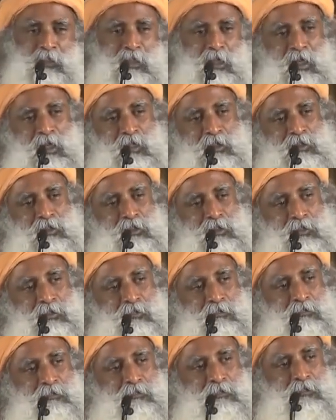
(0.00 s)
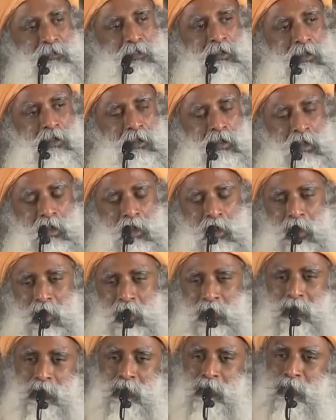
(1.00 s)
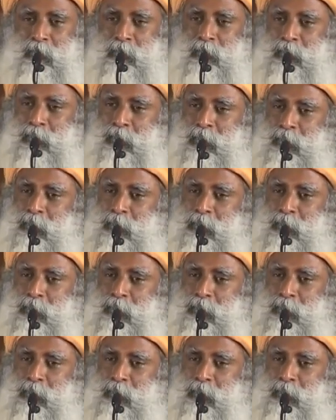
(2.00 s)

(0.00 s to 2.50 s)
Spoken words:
danced, and